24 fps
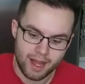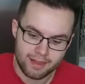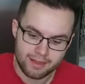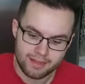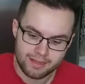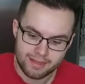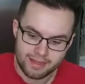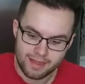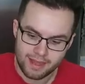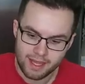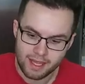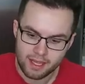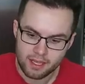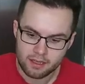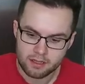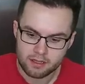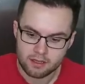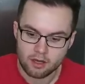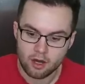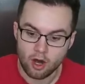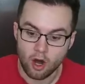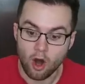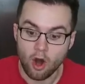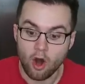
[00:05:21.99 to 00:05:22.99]
I
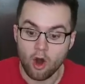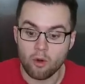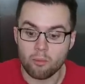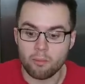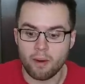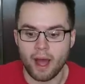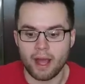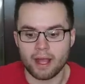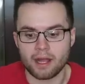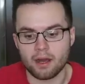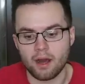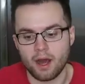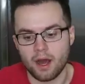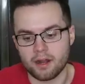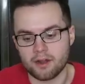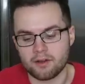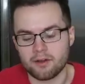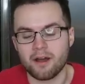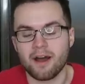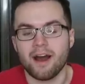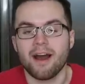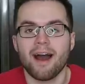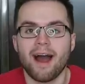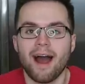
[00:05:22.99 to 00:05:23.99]
think, oh my
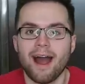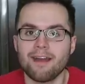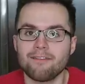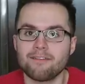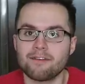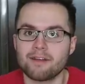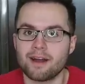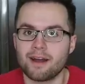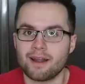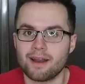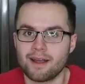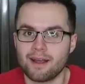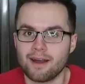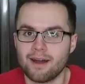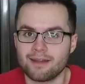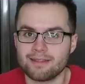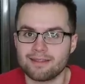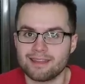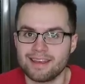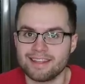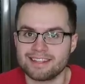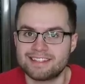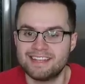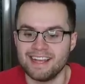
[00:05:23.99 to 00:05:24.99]
God. I forgot I
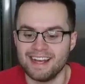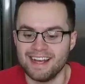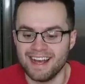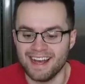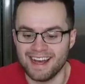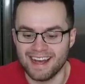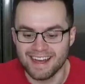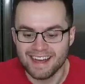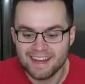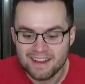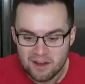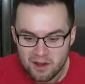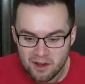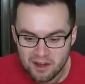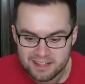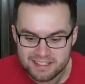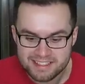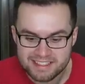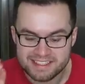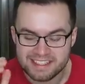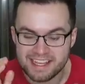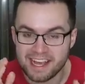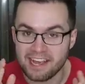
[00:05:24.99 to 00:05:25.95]
got this. One